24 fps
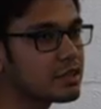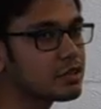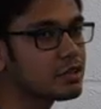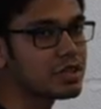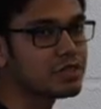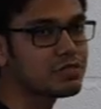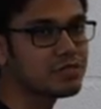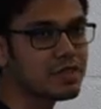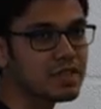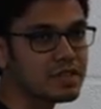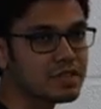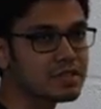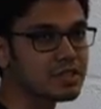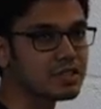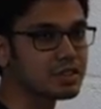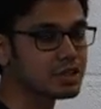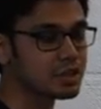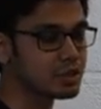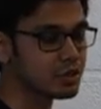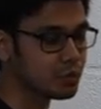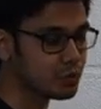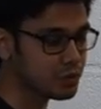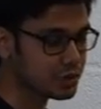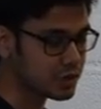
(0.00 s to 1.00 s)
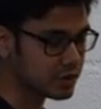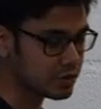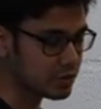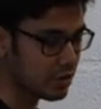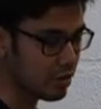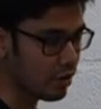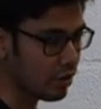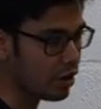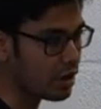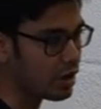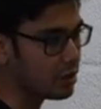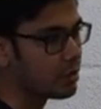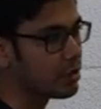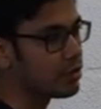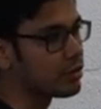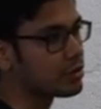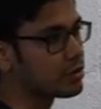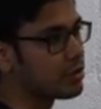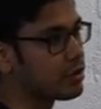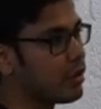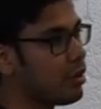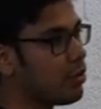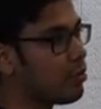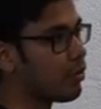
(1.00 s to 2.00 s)
21st century, which is all
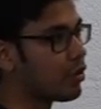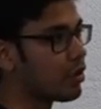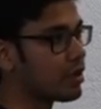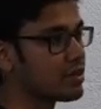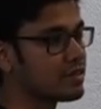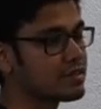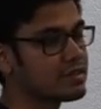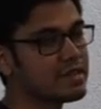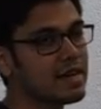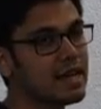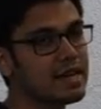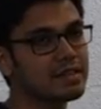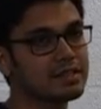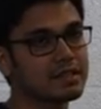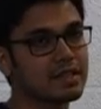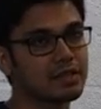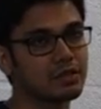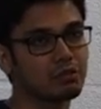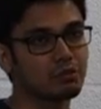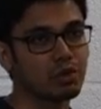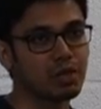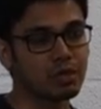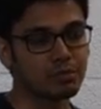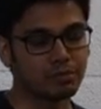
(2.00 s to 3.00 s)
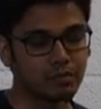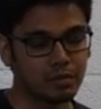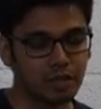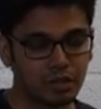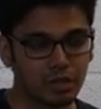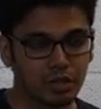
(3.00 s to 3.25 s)
about modern science and web.